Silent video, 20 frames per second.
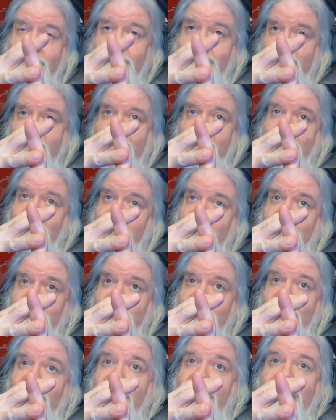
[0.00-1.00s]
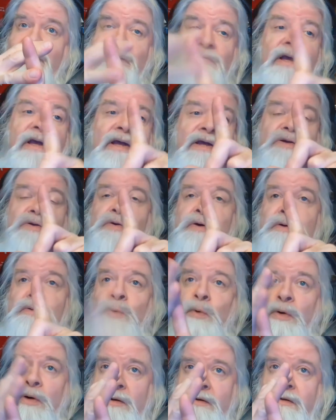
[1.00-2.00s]
them to keep them alive, and you can
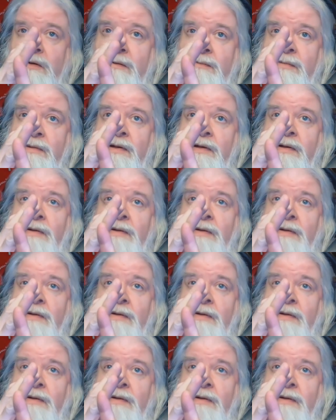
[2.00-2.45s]
work them,